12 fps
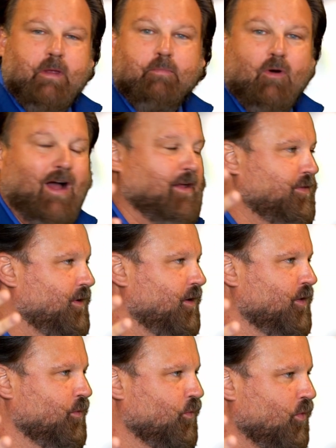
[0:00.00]
people out
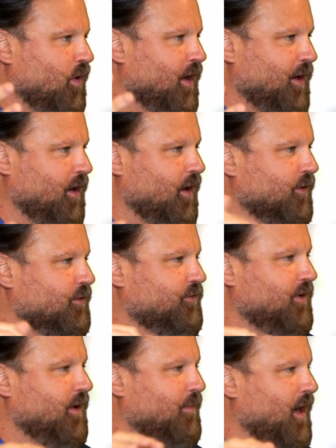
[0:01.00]
there that want to
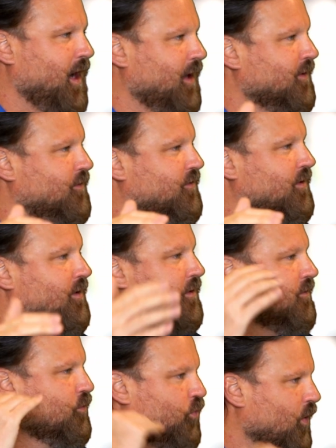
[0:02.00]
understand behind the
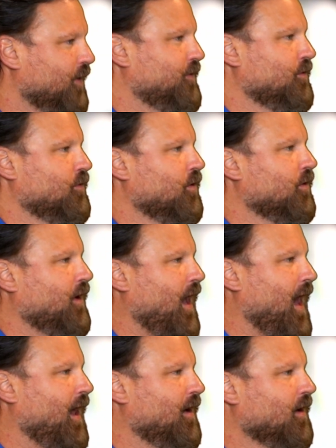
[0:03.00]
scenes what to look
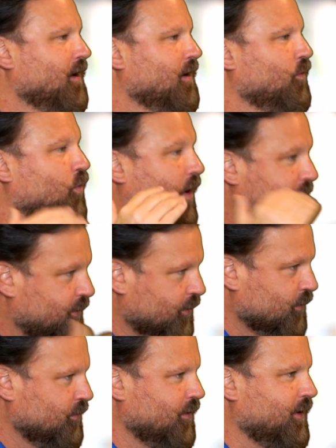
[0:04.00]
at, mm-hmm. what
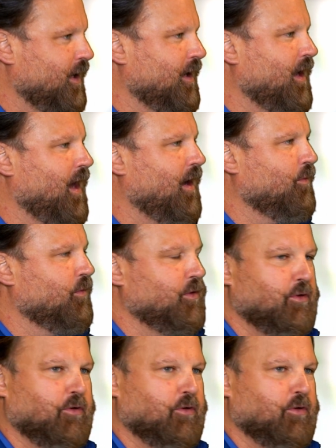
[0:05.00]
you're looking at when